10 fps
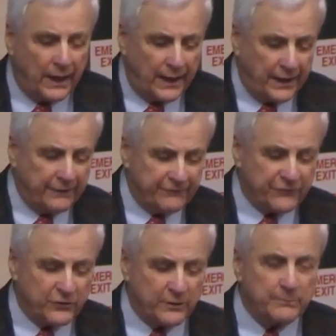uh,
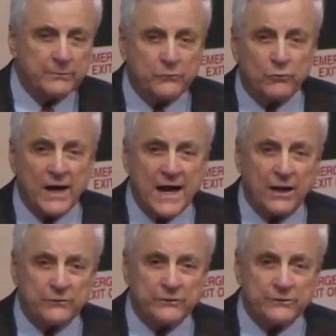firm
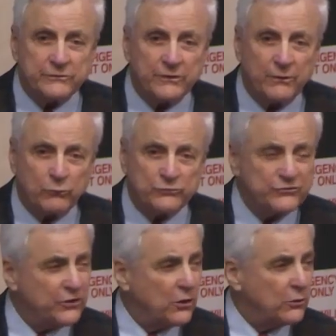ground, uh,
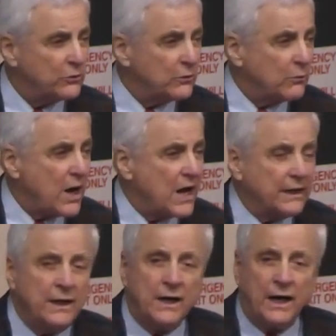stone or
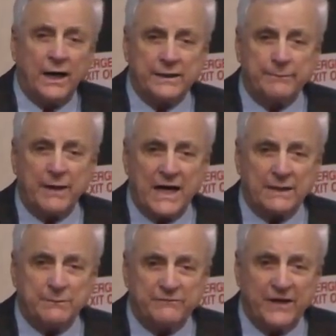rock on the
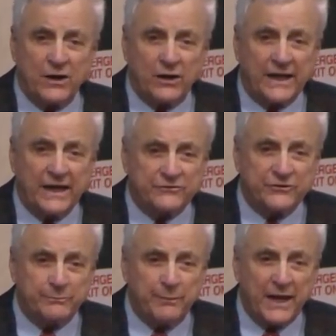bottom of
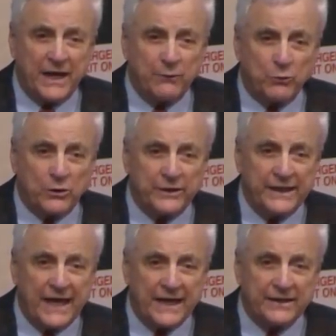Narragansett Bay where
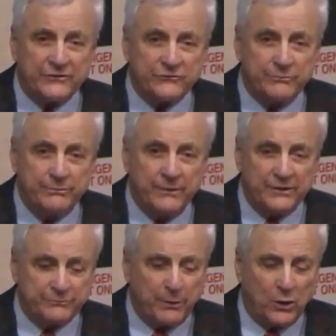he had his
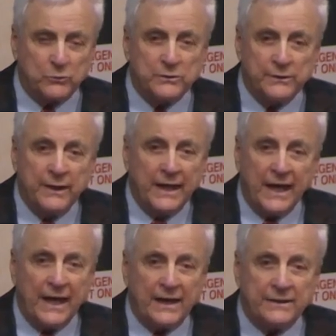his boat,
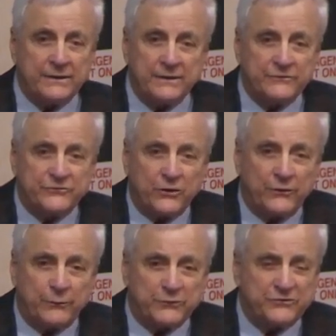and so
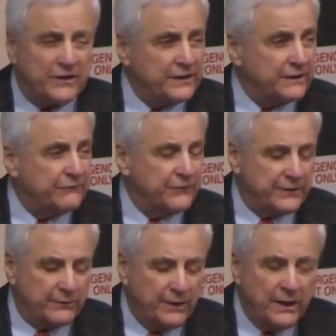there was nothing for
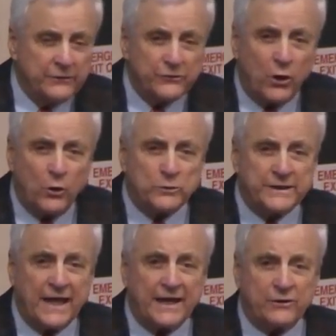the to hold
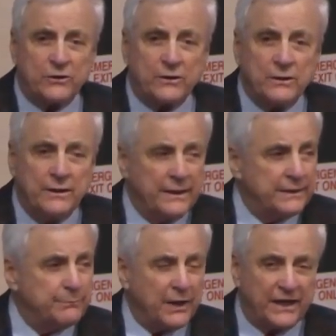the anchor
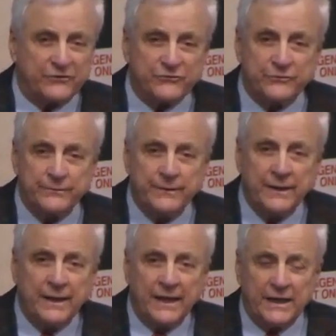in place.
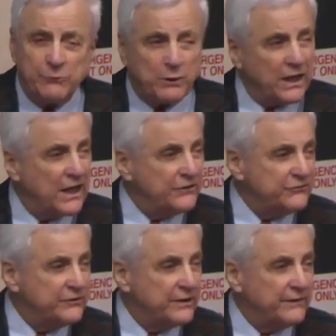And he
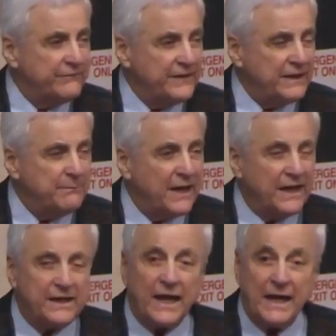realized that if he
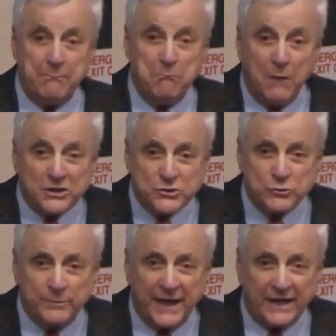made a
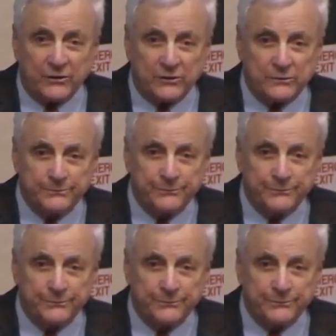mushroom anchor,